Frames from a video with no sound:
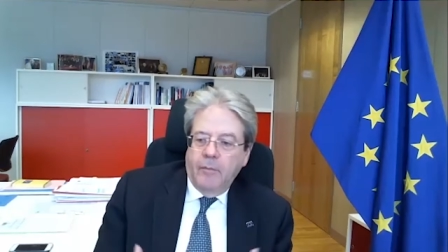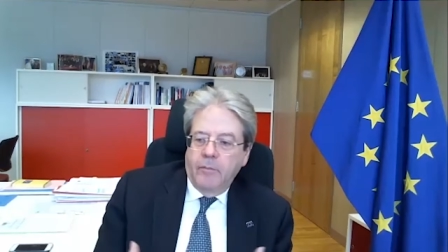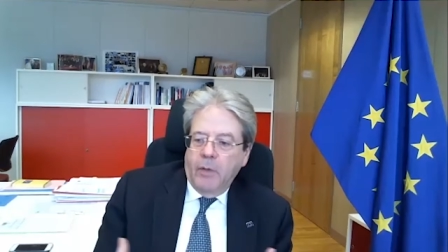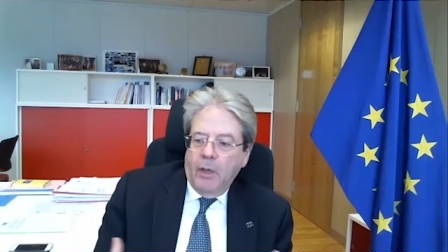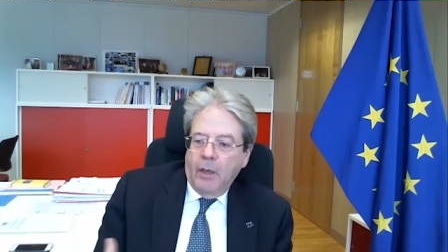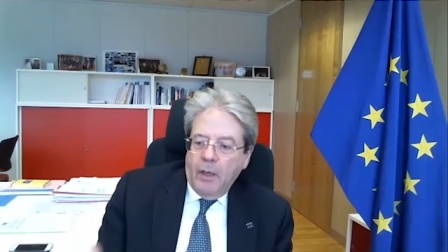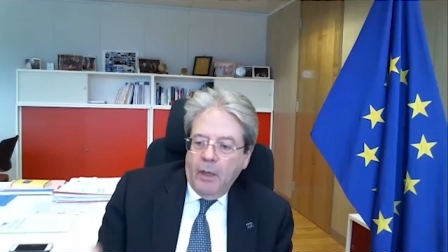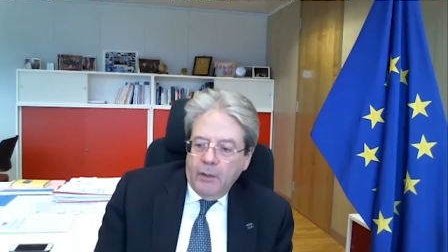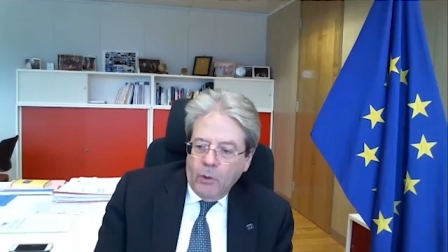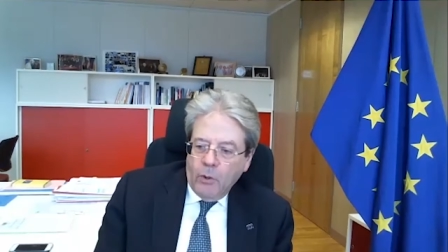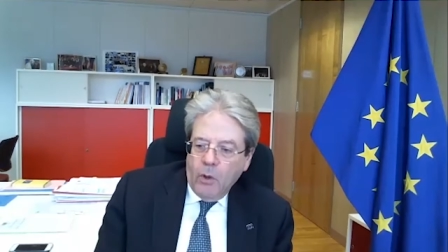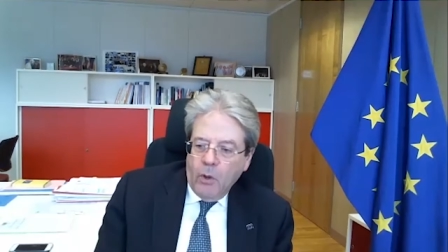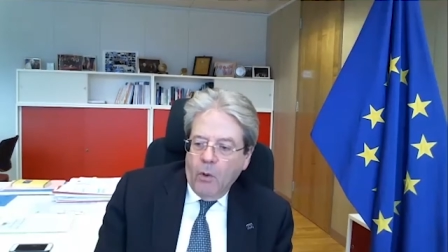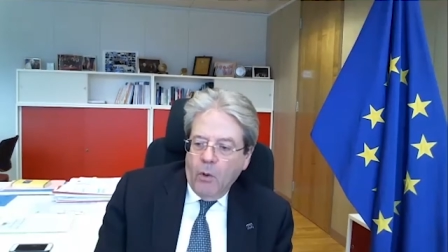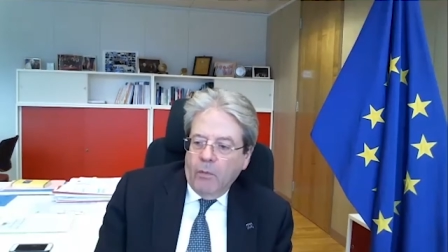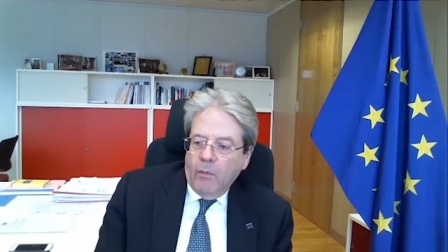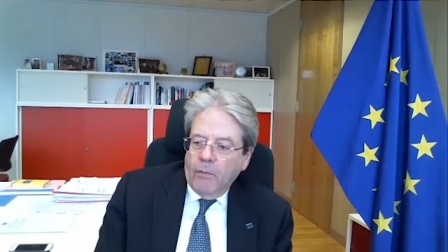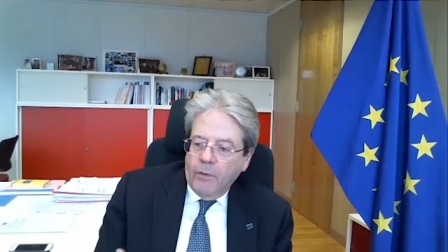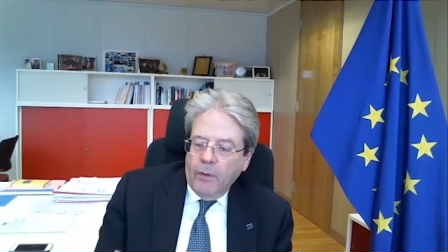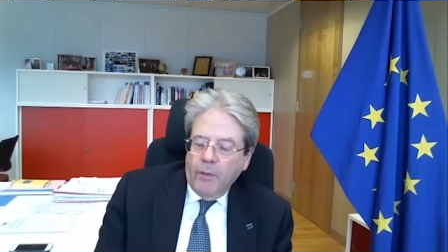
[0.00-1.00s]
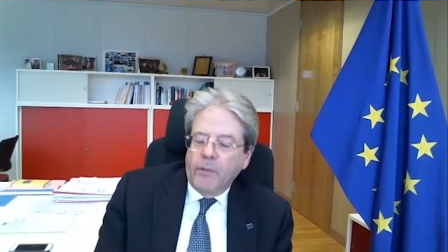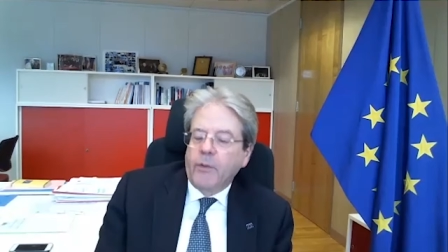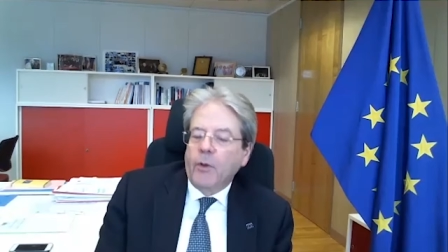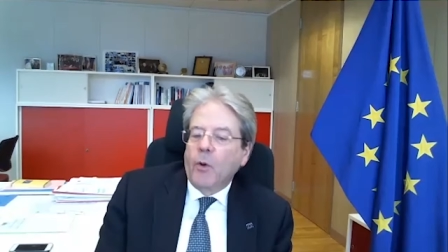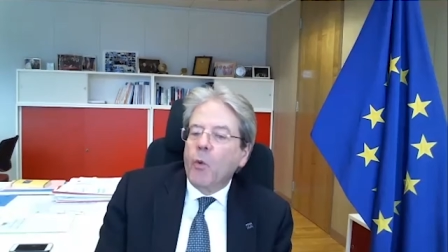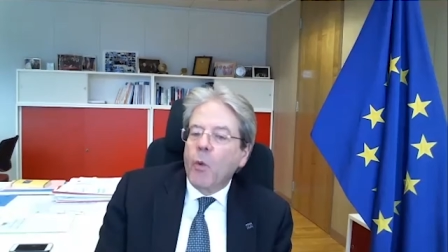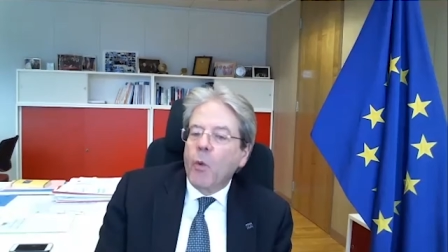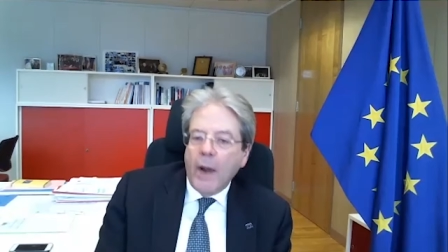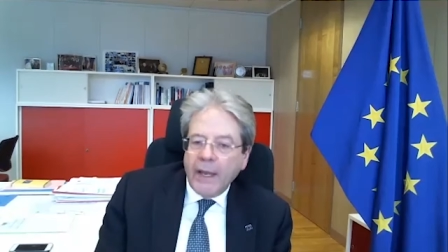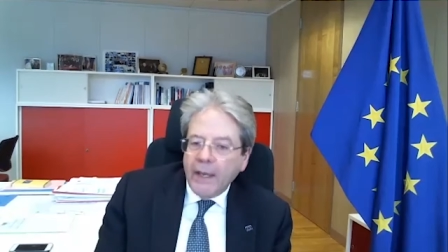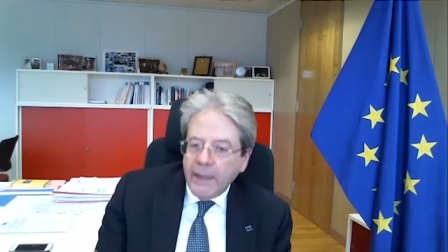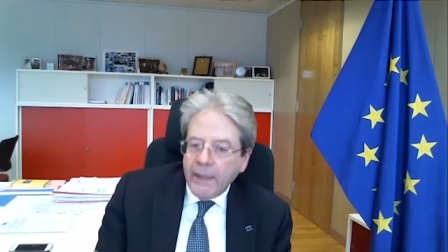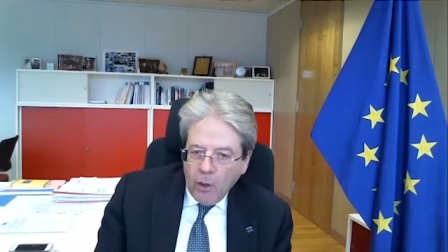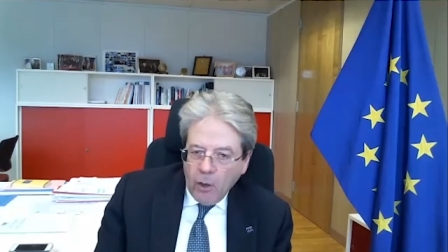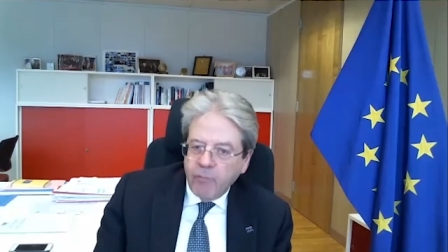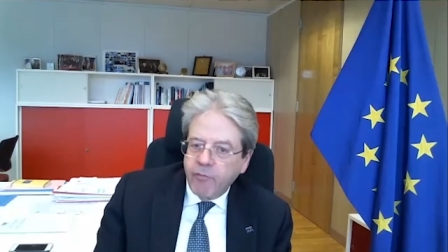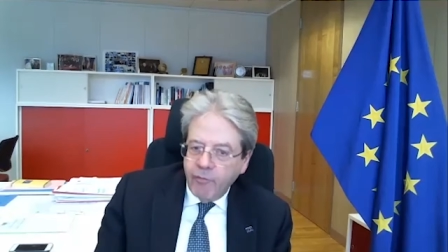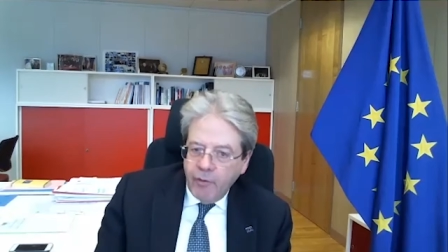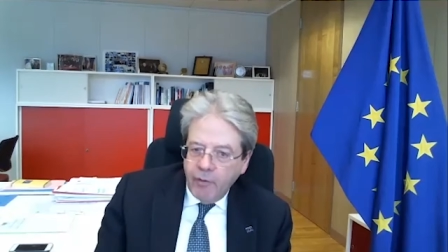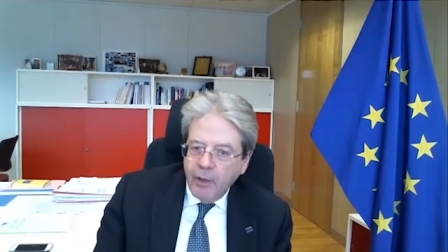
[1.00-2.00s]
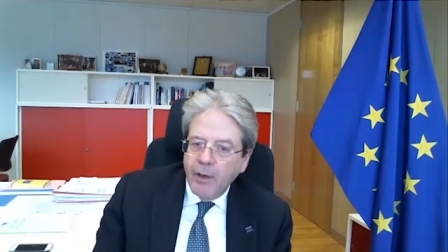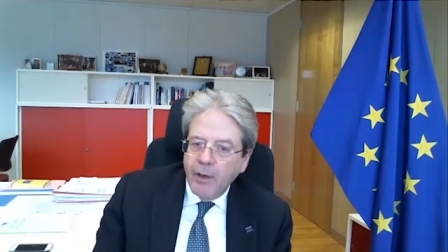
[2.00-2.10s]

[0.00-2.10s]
the way of.